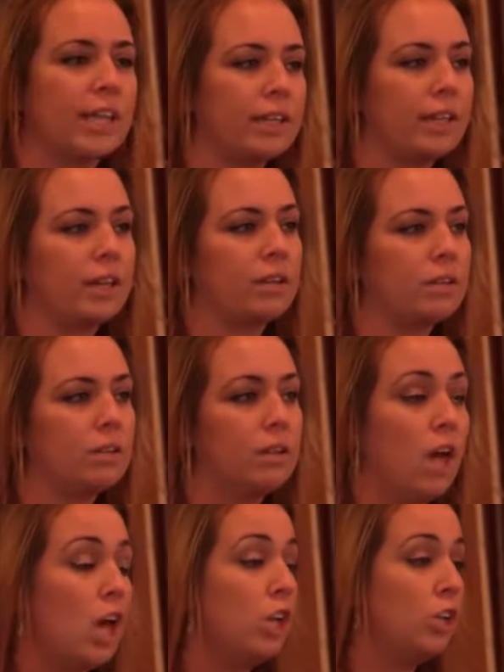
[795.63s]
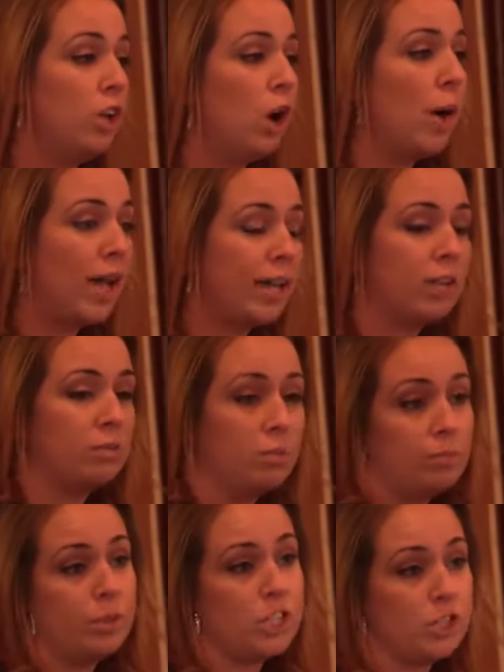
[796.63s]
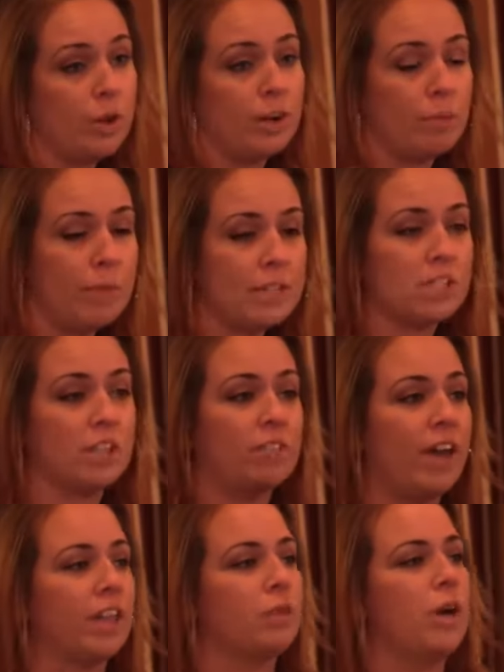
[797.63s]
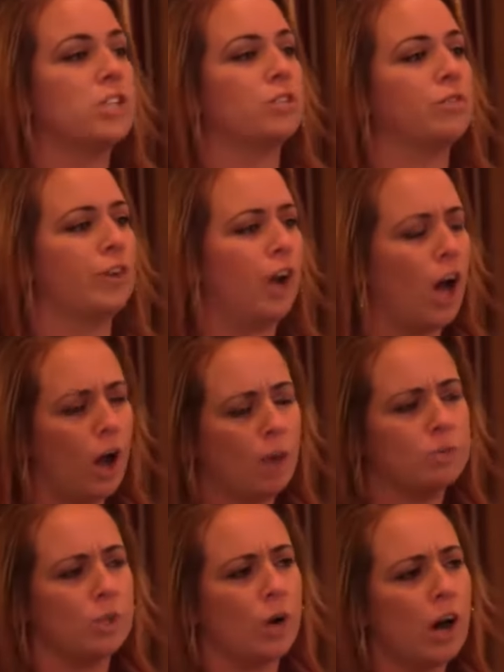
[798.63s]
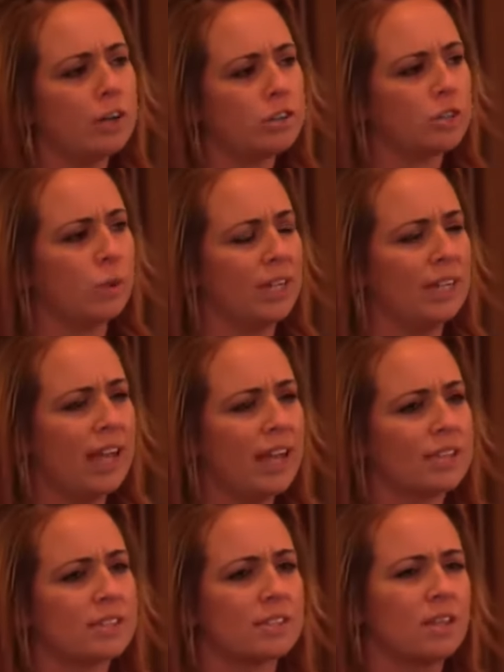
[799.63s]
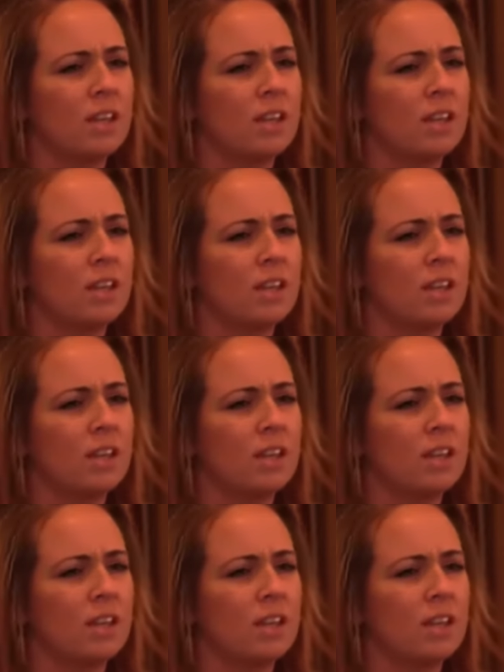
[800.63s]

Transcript: lately. You know I can put you under a mental evaluation for a, up to 120 days.